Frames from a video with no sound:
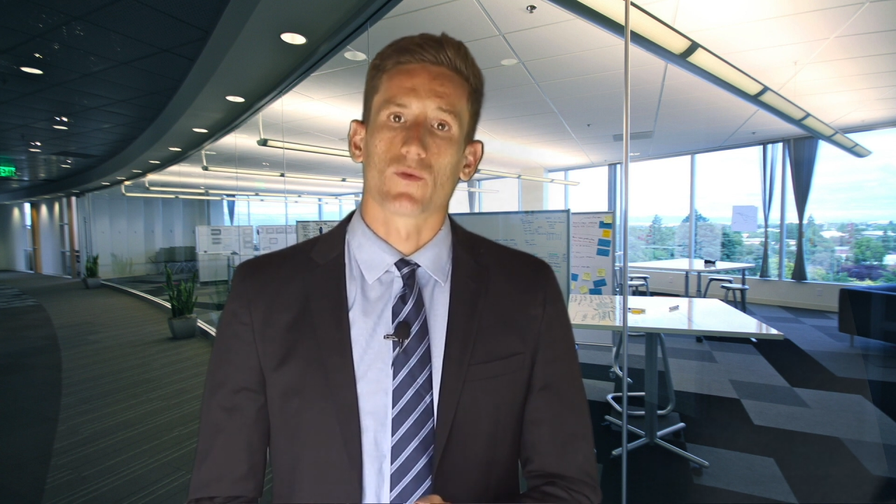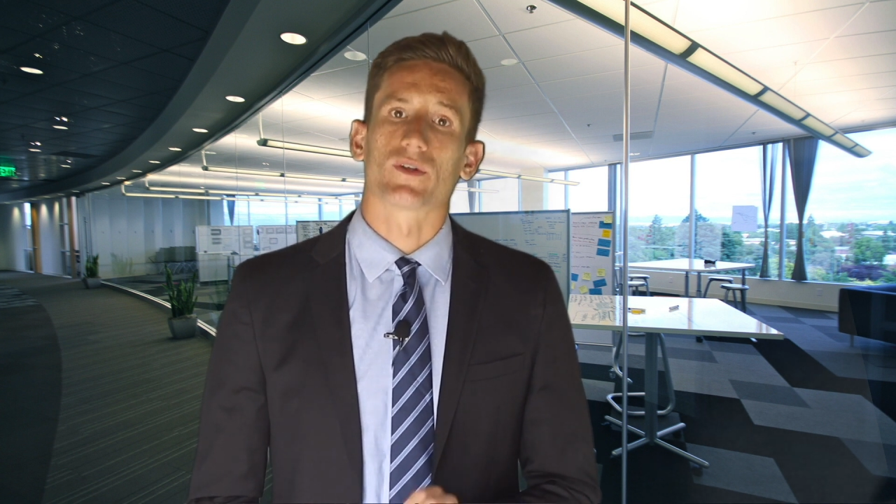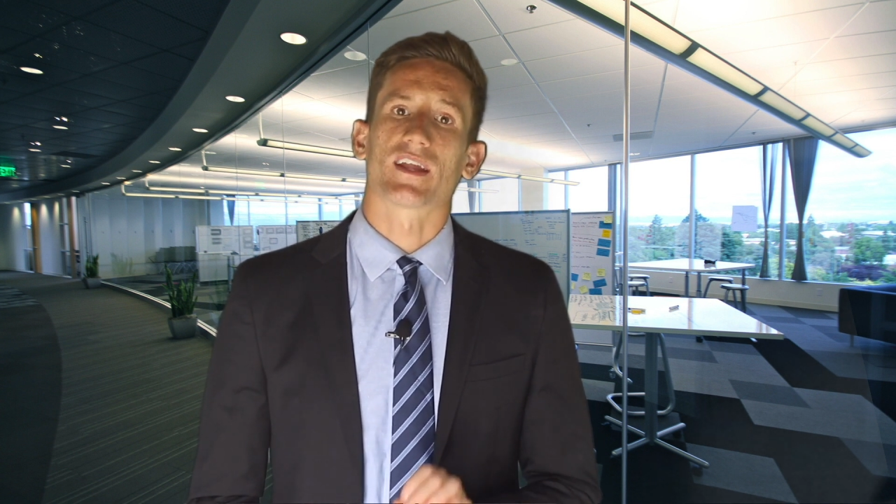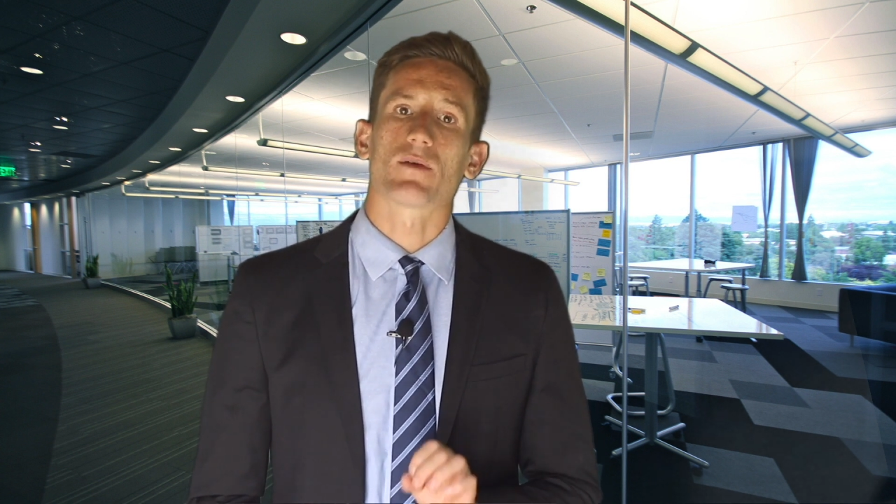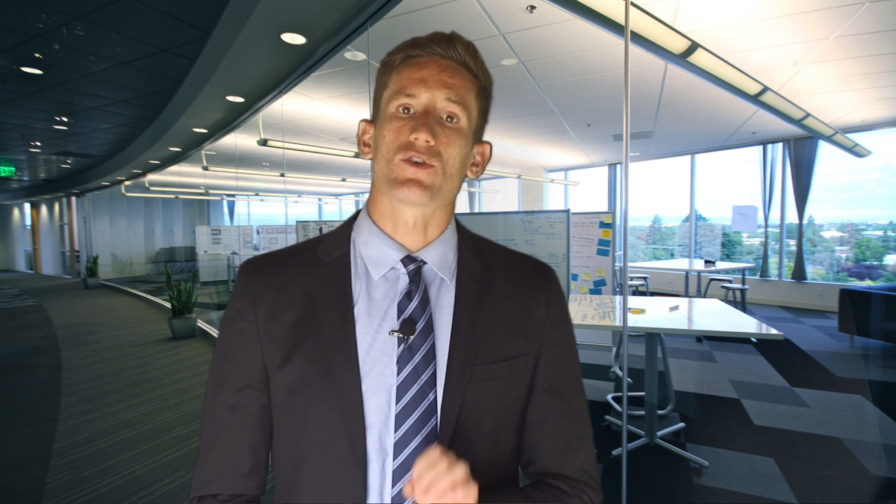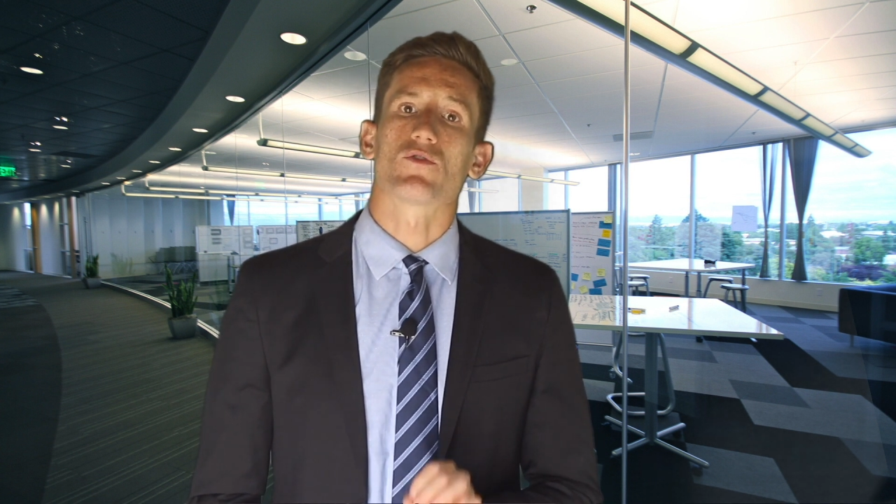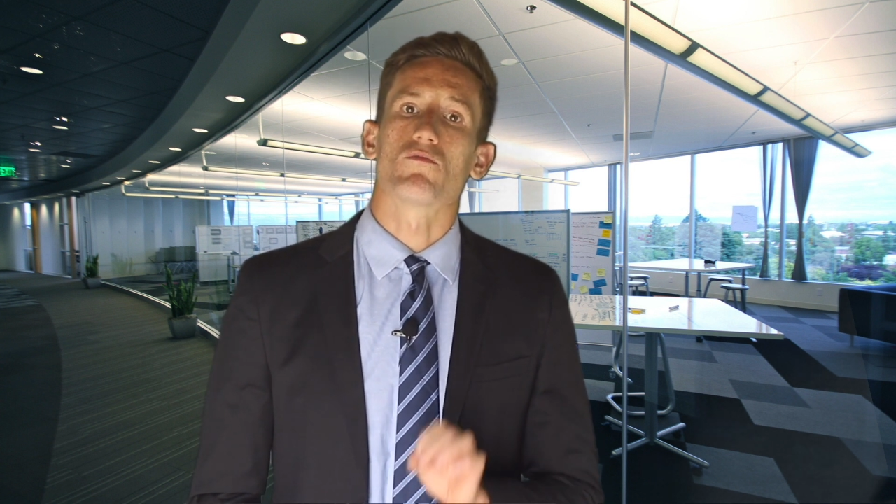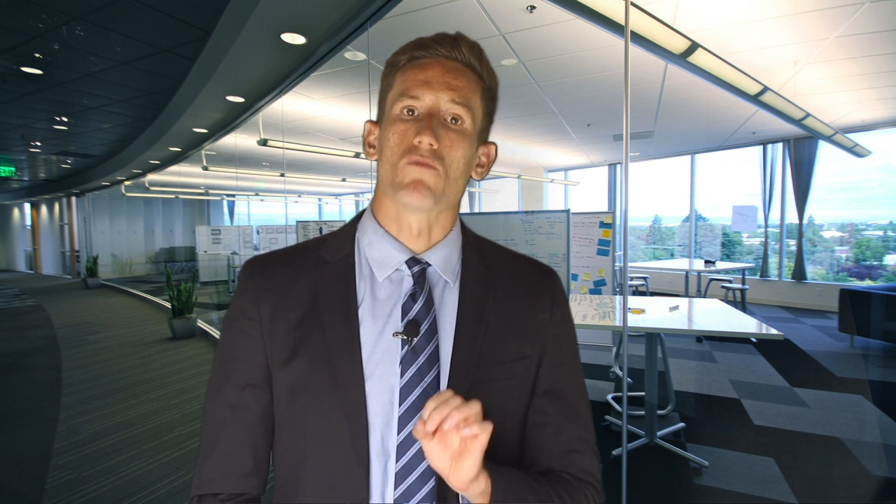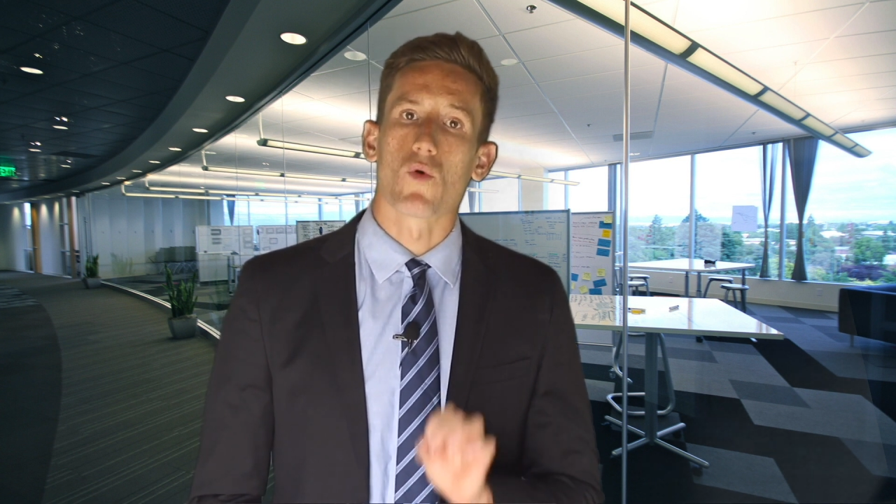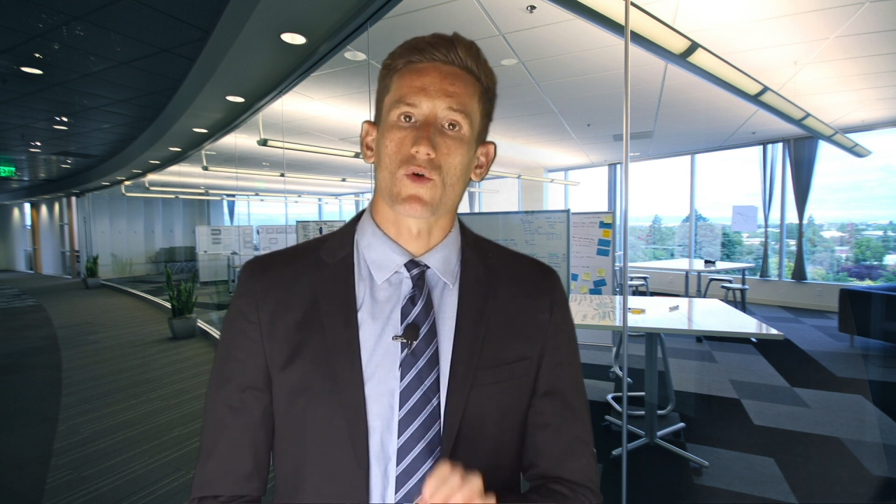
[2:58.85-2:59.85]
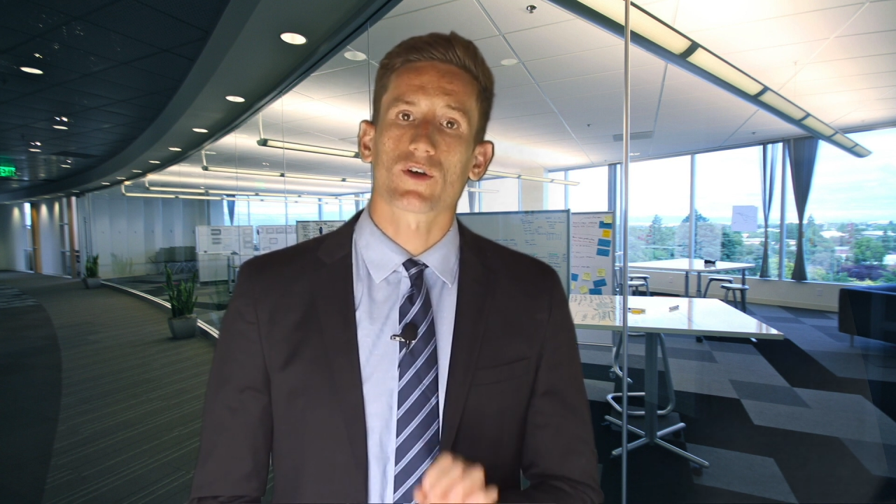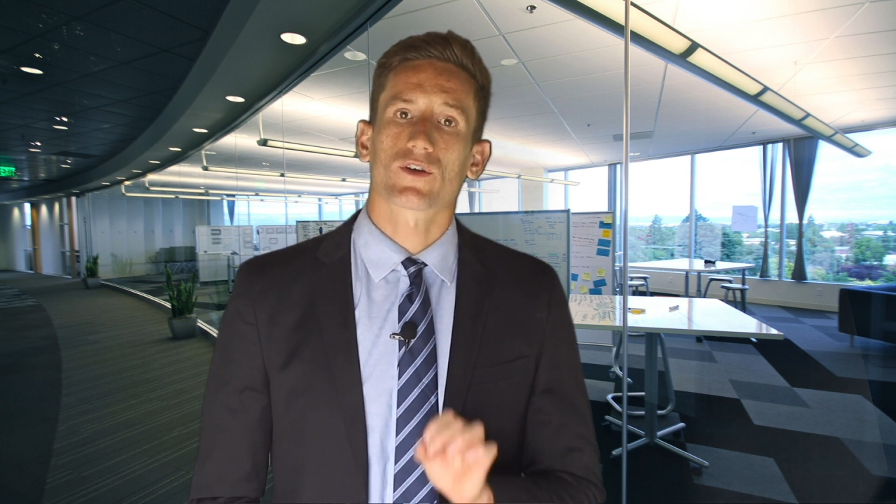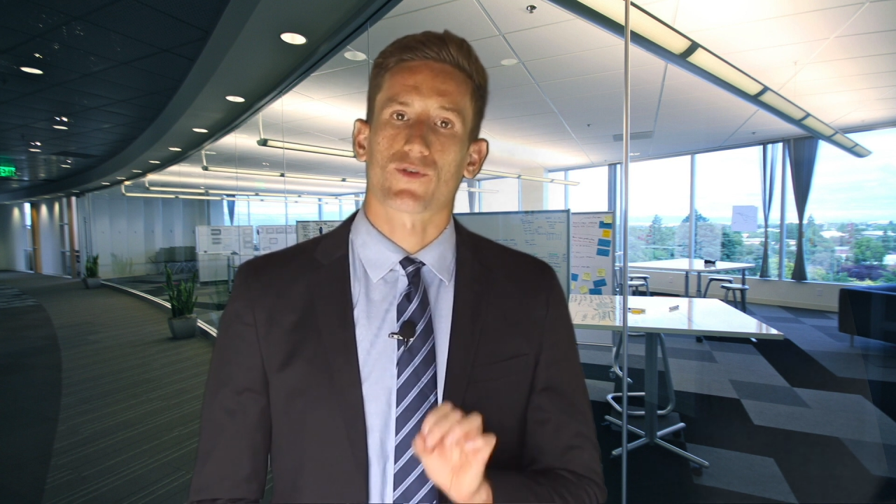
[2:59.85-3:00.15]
will enable you more